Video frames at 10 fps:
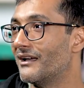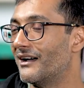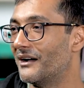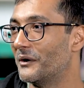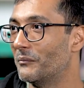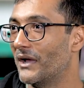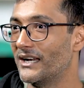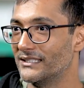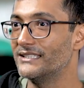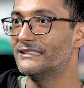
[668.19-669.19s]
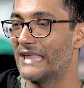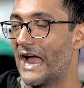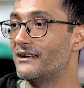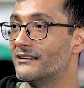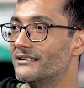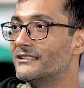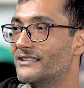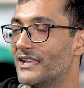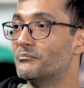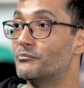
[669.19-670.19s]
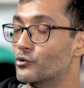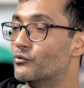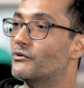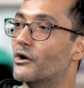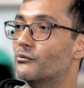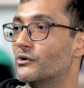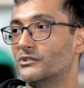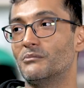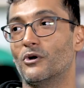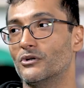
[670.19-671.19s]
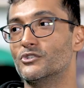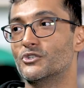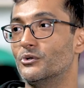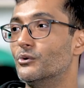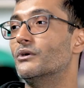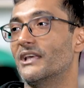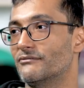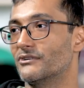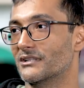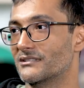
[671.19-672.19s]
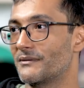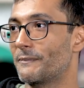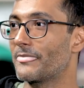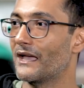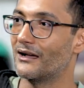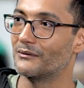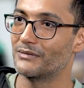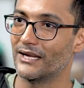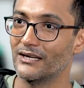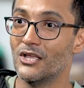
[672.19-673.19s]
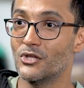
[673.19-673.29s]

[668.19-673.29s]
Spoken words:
And I think that really then proved out what the model should look like for us, right?